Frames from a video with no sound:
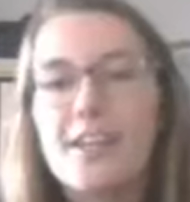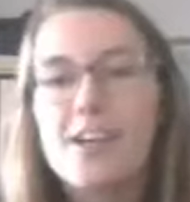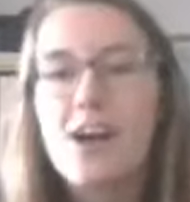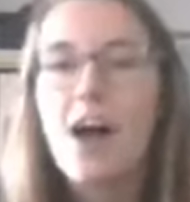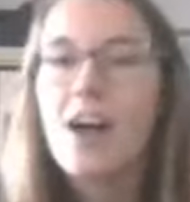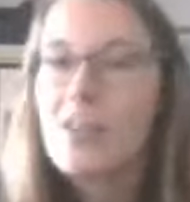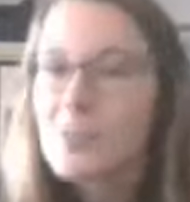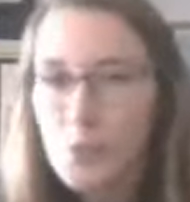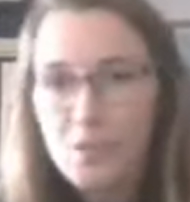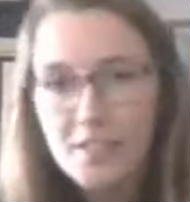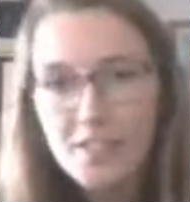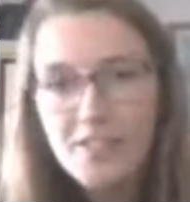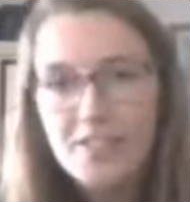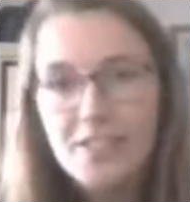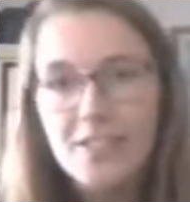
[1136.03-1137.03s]
learning all
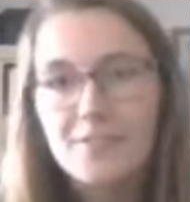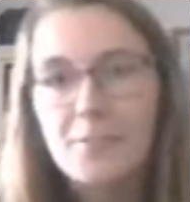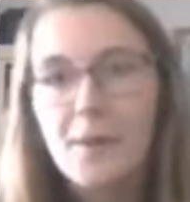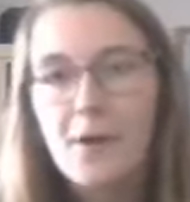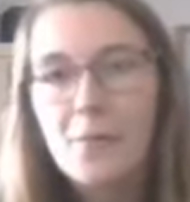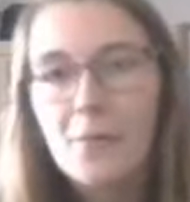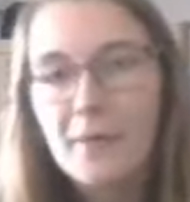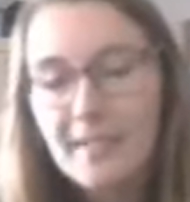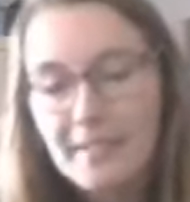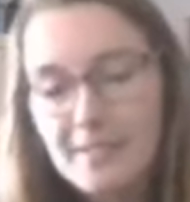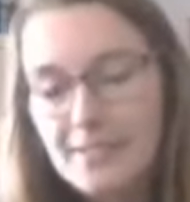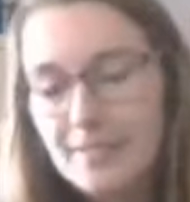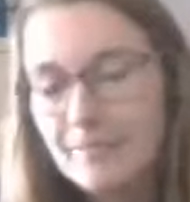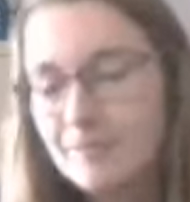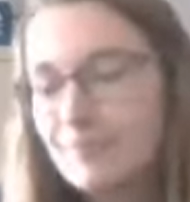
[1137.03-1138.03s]
sorts of stuff about
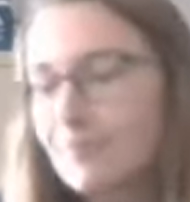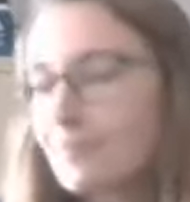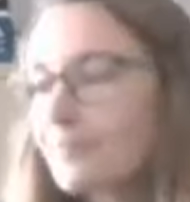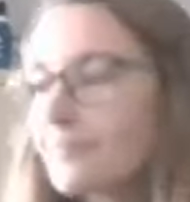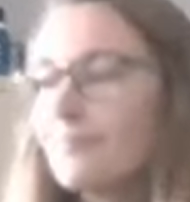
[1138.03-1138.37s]
whales.